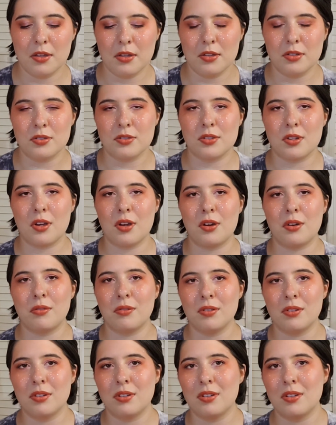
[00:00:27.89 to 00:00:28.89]
So,
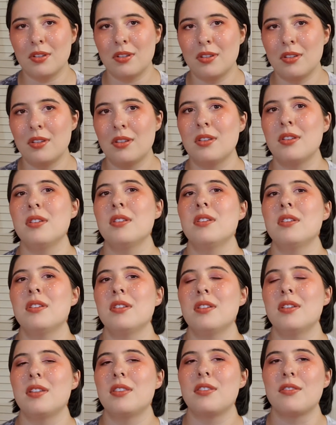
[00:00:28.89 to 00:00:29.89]

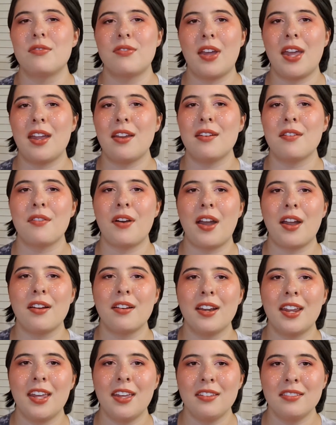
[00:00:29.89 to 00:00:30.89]
in the vein of
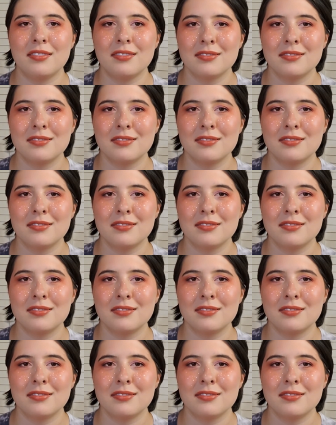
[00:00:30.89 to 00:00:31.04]
irony,